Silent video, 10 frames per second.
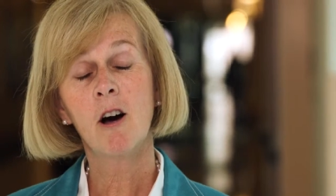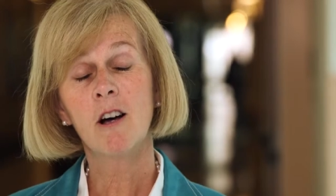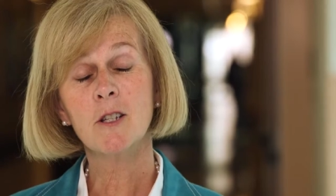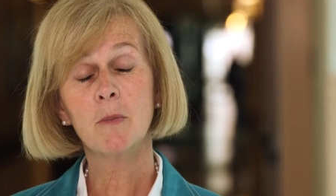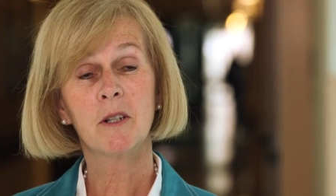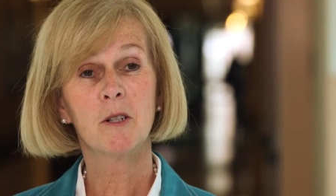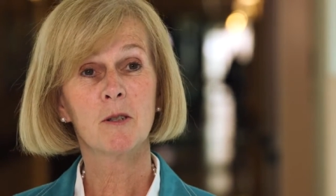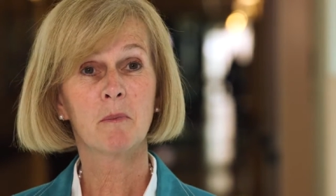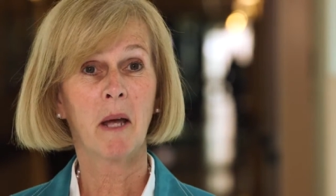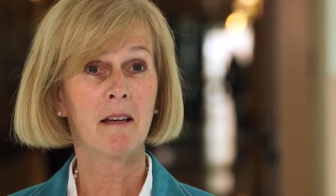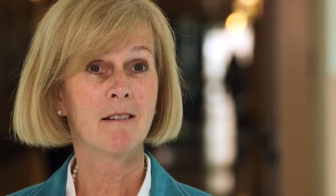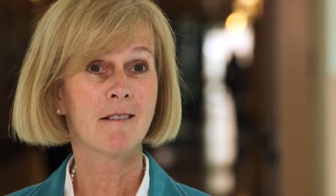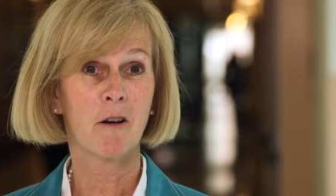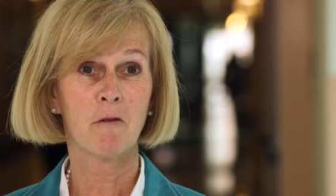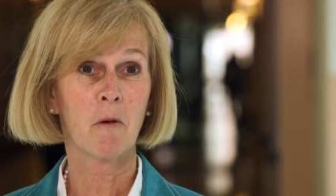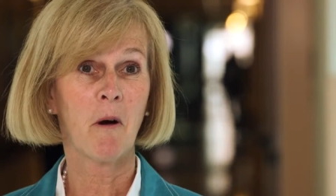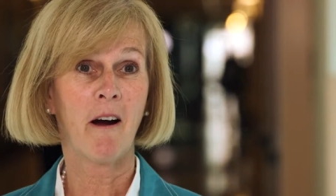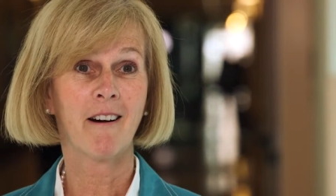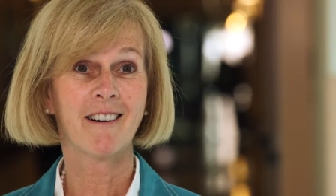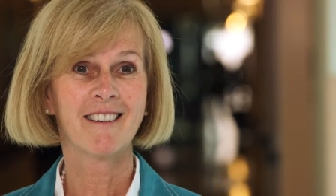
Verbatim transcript: hospital, pain is everywhere.